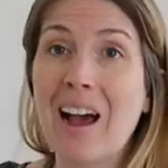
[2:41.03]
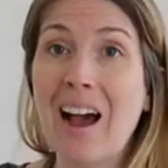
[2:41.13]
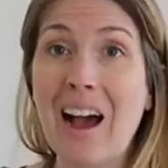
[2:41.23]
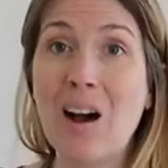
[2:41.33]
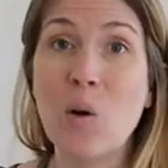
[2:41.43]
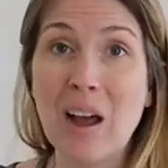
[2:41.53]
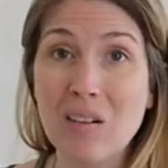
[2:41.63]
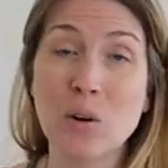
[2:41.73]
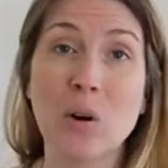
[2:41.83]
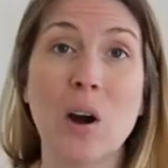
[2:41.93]

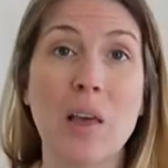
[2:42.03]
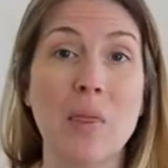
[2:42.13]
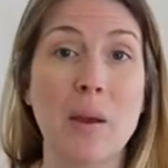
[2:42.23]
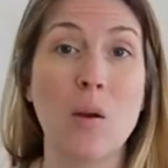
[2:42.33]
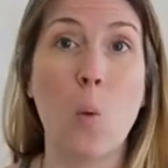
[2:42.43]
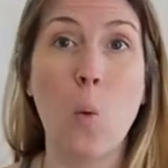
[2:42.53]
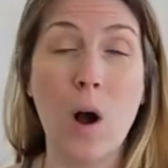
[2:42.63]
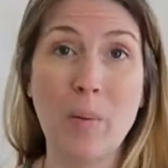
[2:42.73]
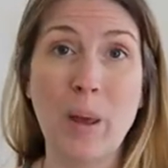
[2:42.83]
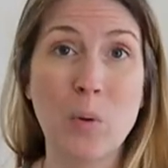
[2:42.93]
However, the
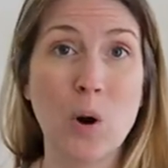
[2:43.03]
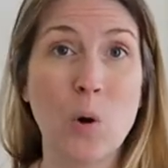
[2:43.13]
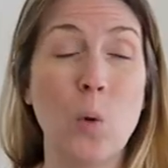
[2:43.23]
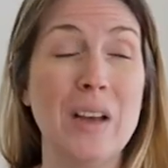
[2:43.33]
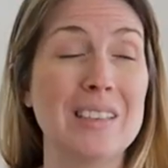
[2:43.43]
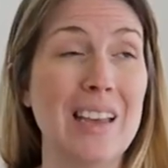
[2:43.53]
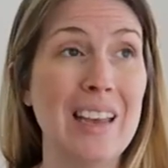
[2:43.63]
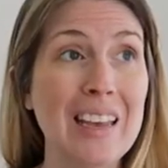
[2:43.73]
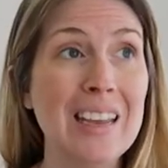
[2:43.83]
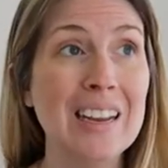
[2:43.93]
wallpaper was
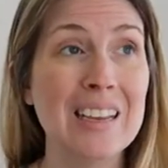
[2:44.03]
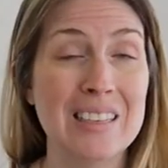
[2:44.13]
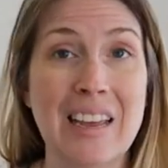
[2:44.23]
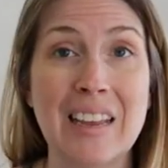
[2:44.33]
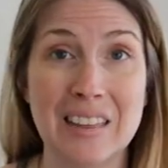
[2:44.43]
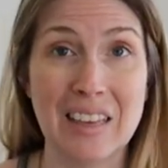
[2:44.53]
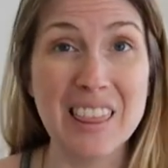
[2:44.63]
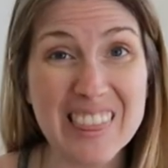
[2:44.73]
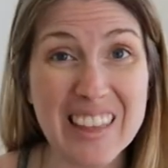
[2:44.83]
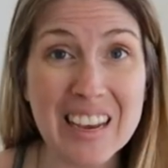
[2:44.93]
insanely
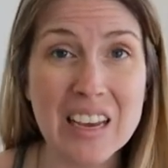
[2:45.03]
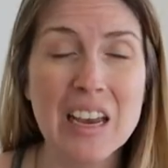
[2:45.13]
thick